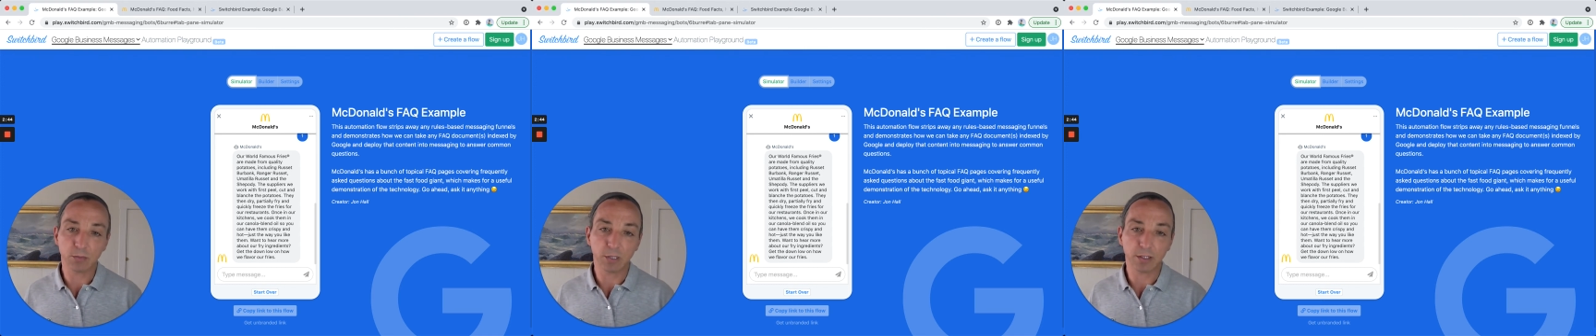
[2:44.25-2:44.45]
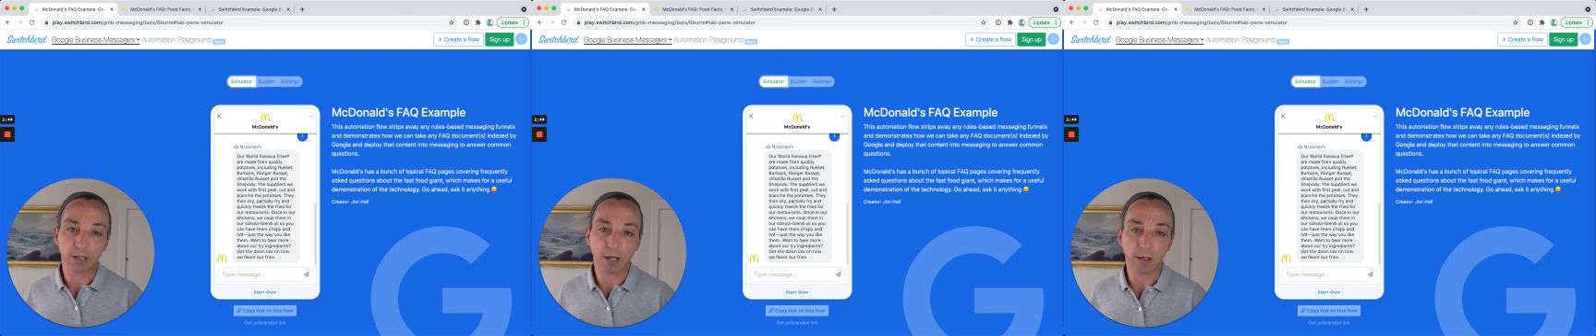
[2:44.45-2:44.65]

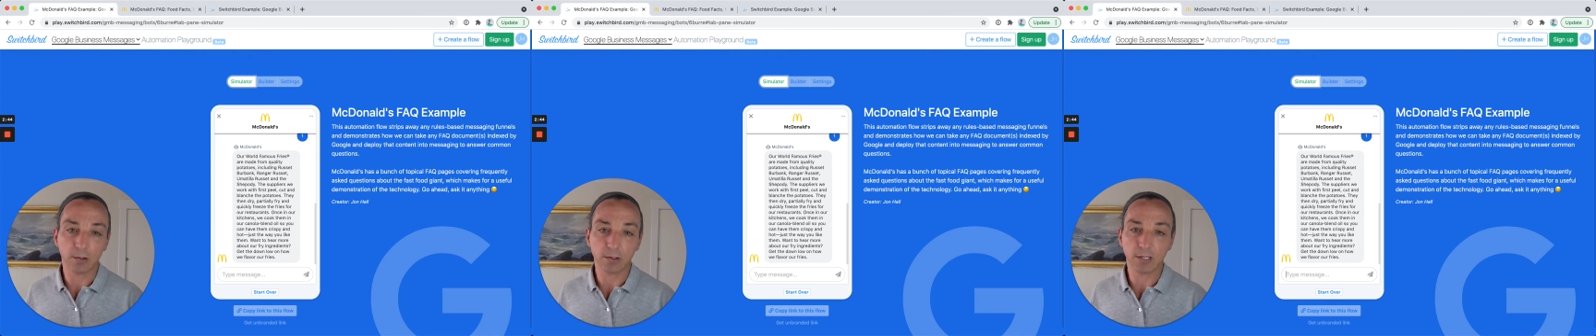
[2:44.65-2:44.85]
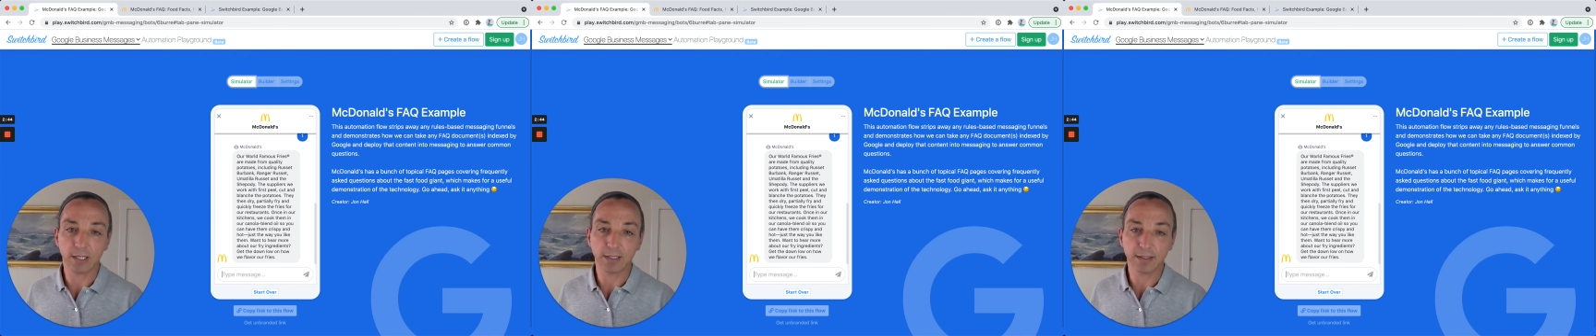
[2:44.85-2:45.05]

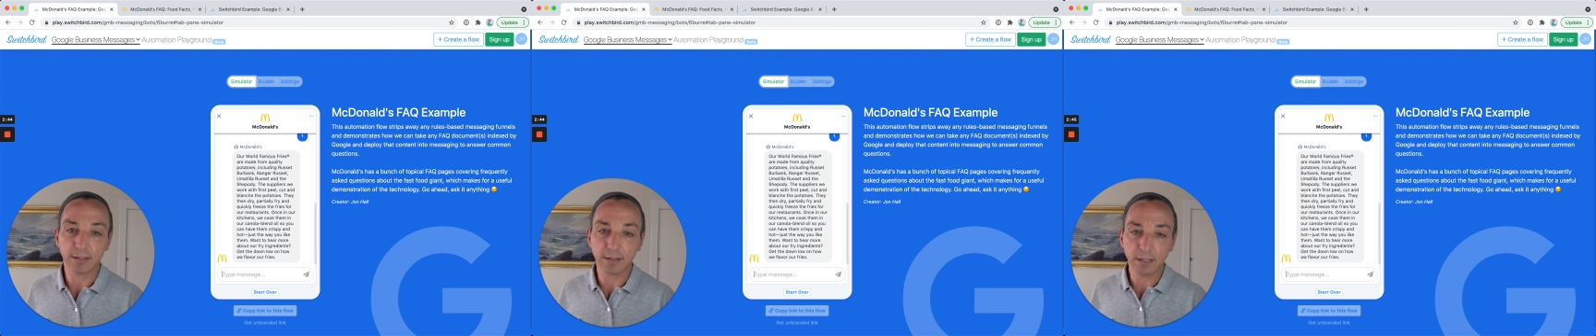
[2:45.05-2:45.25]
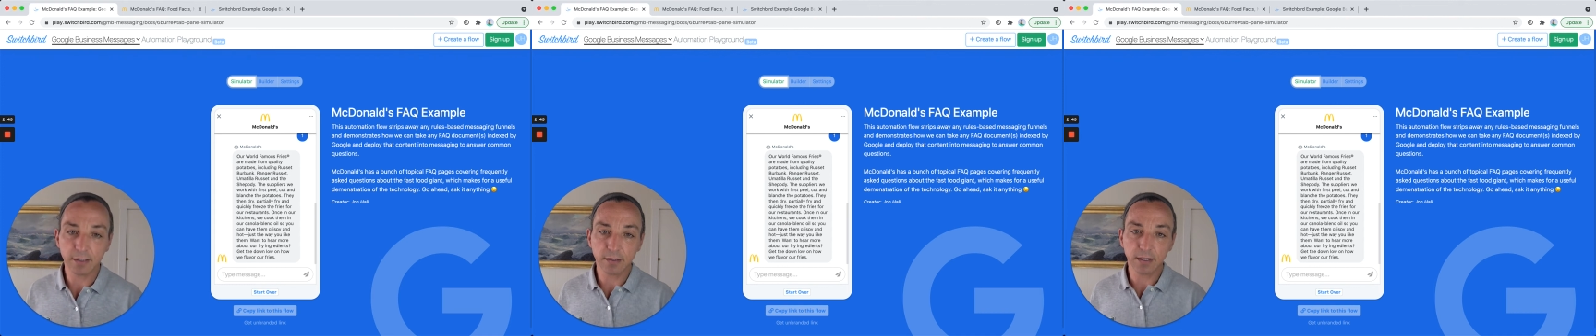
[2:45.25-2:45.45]
McDonald's
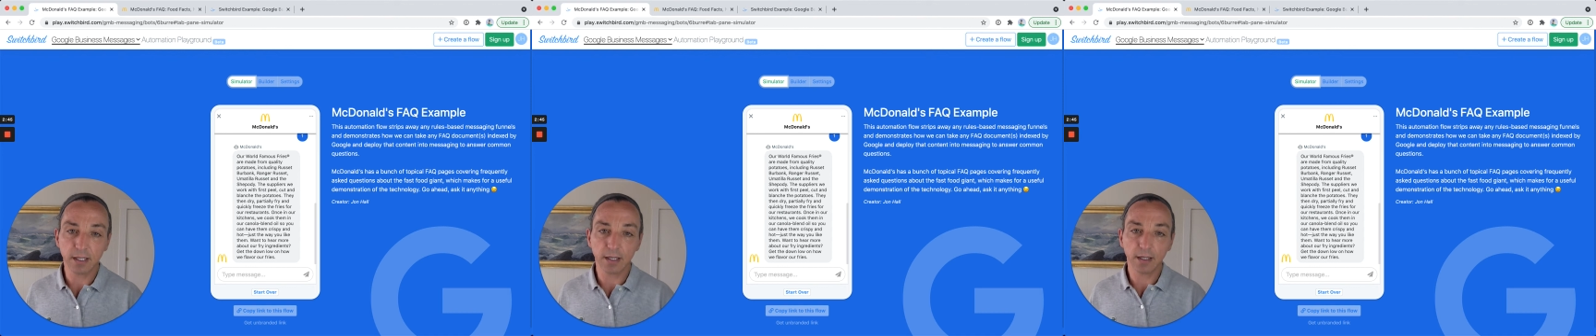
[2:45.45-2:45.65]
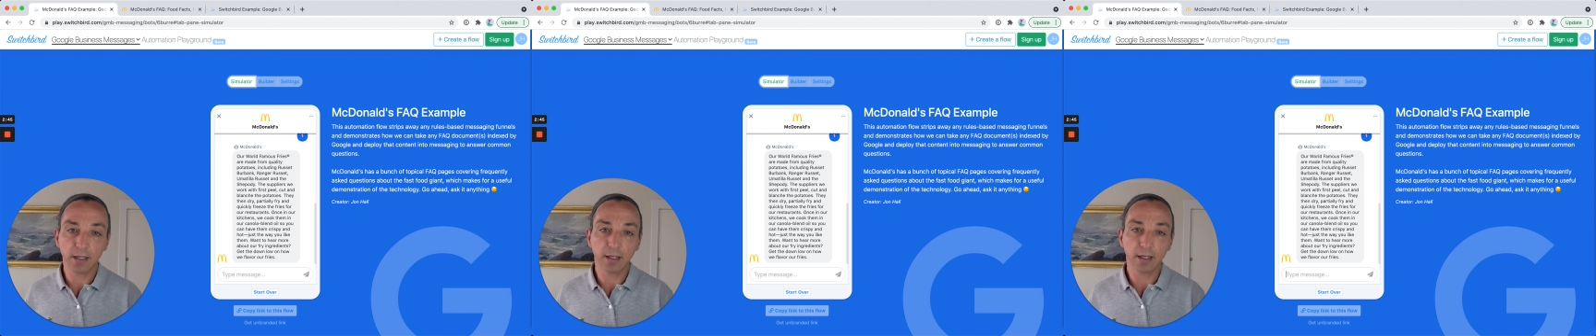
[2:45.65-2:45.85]

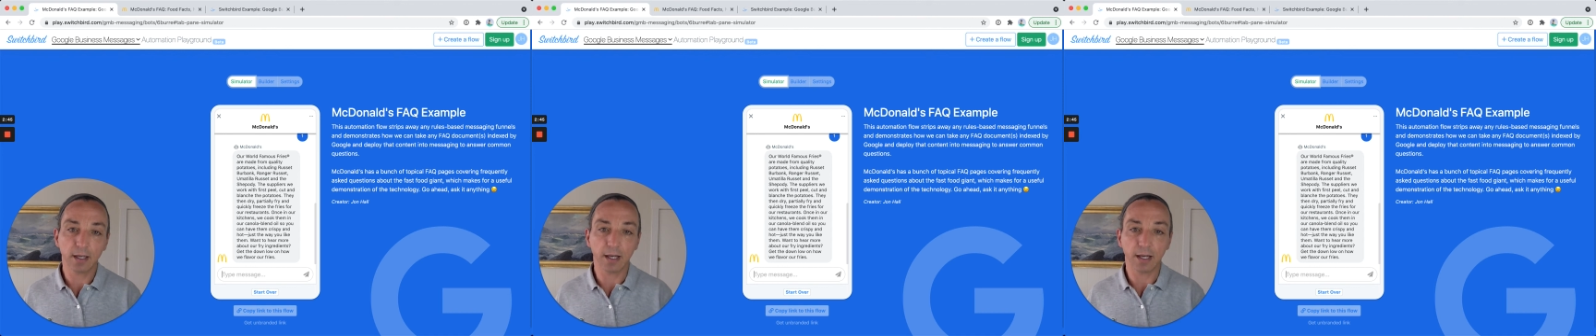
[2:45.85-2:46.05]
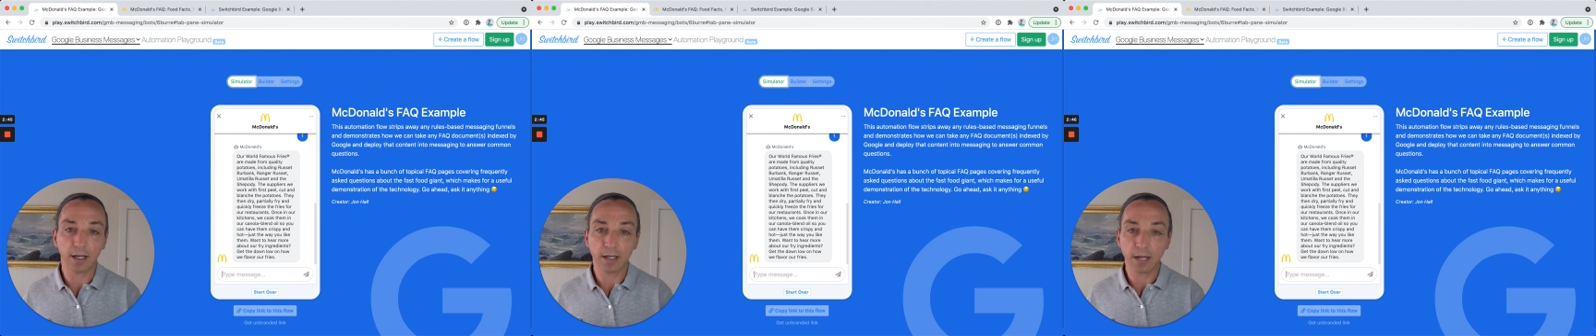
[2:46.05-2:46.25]
existing
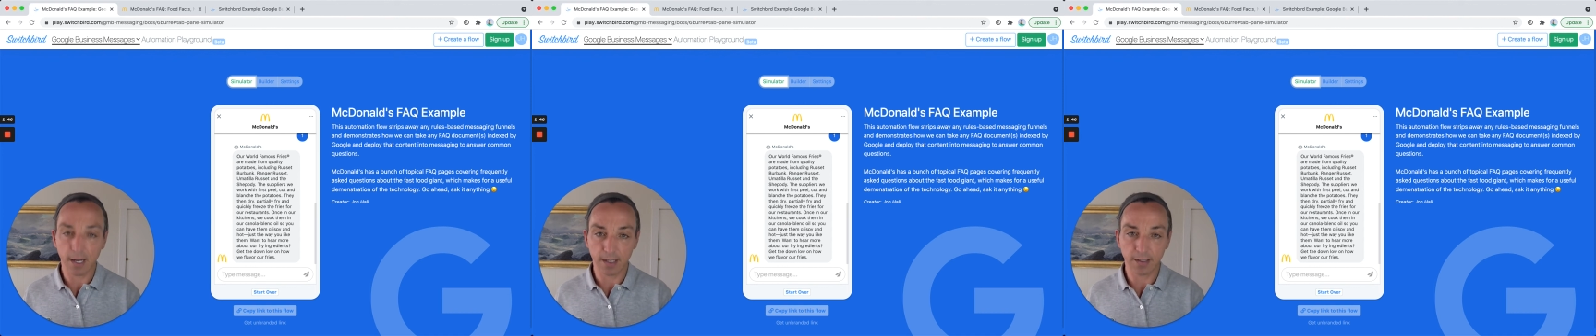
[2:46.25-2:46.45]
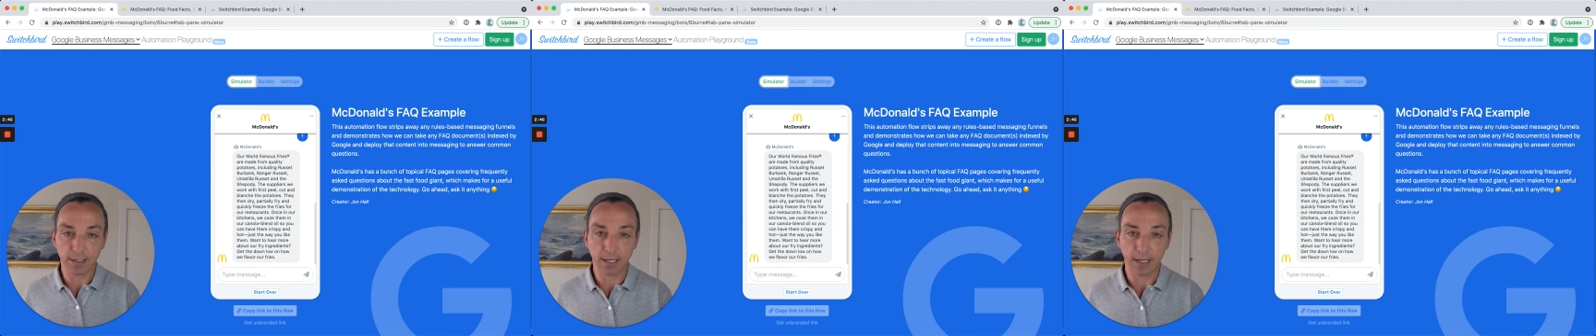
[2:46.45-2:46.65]

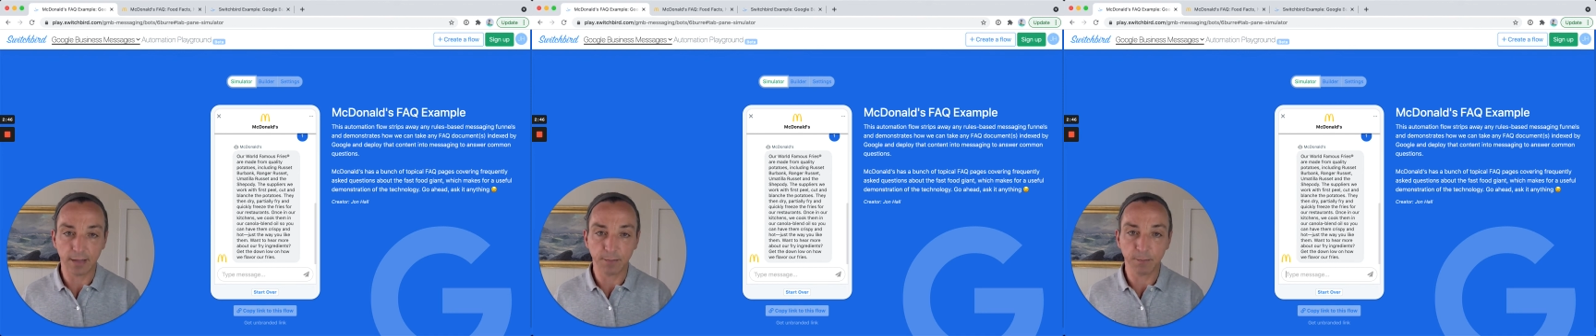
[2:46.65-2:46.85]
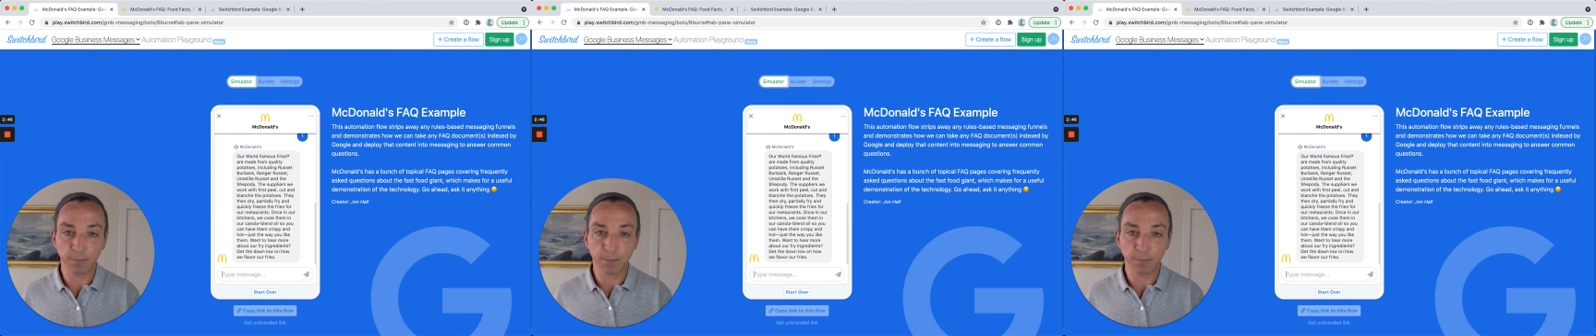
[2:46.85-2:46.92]
content